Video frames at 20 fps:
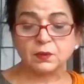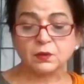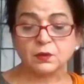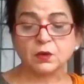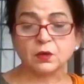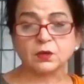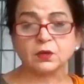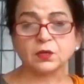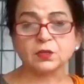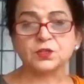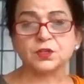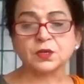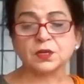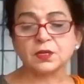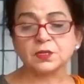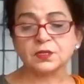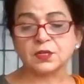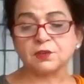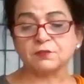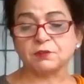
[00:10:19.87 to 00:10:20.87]
Lord Krishna
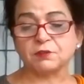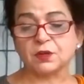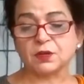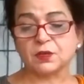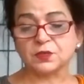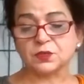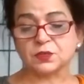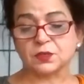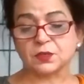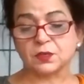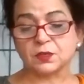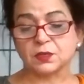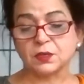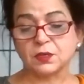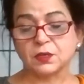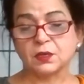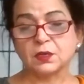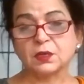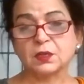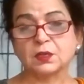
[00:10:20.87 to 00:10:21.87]
has given us
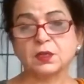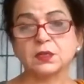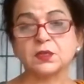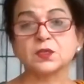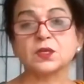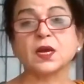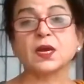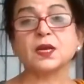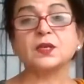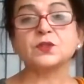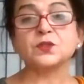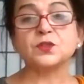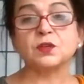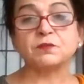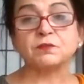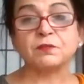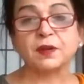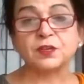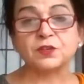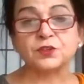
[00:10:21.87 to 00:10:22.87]
the science
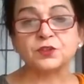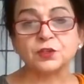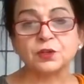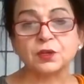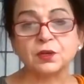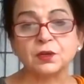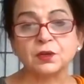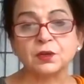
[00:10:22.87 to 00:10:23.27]
of action.